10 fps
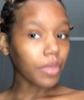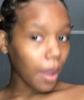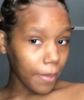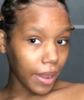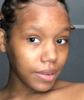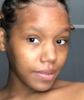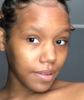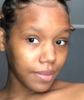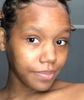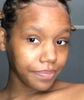I'm
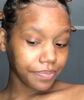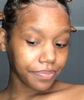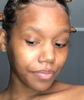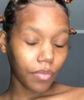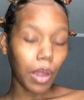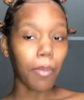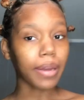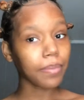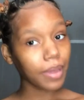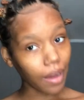18 about
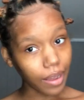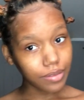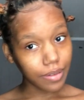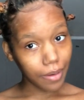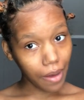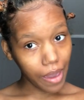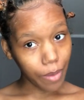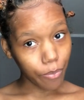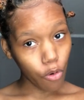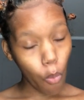to be 19 in
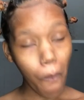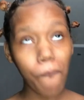April